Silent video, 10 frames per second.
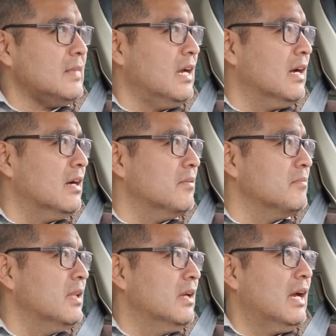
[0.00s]

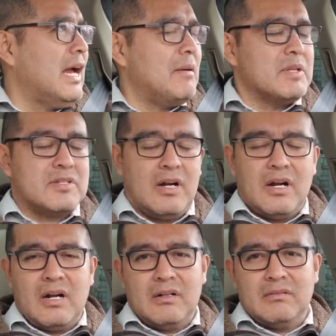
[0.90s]
habits
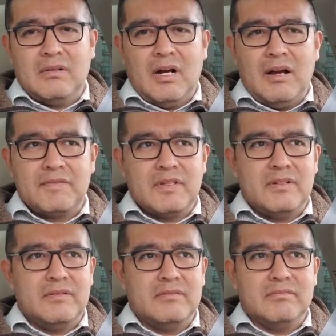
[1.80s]
are
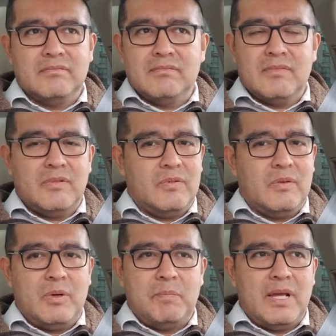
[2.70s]
often
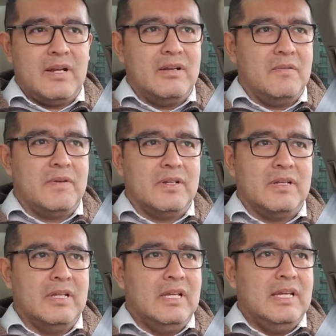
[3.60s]
repetitive
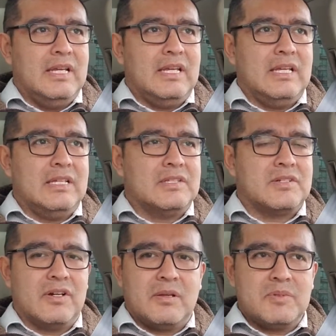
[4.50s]
in
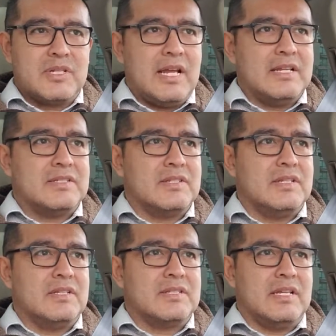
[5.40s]

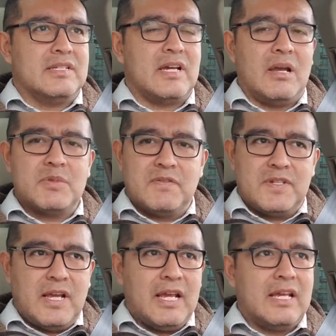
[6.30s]
circumstances, in times
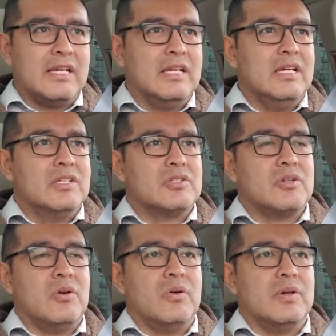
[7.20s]
of day.
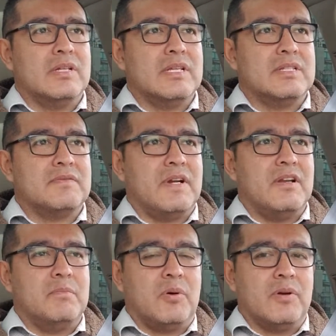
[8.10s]
So it's
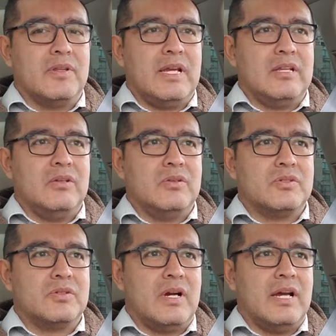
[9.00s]
very important that you
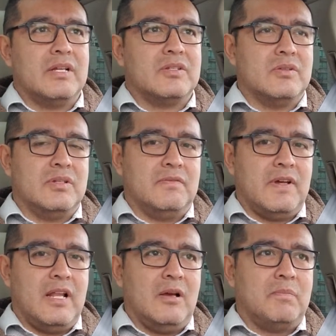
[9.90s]
try to
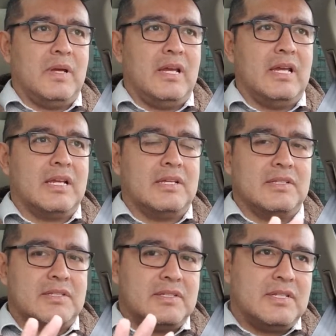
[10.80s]
develop a
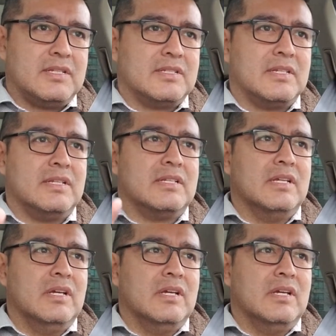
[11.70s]
consistent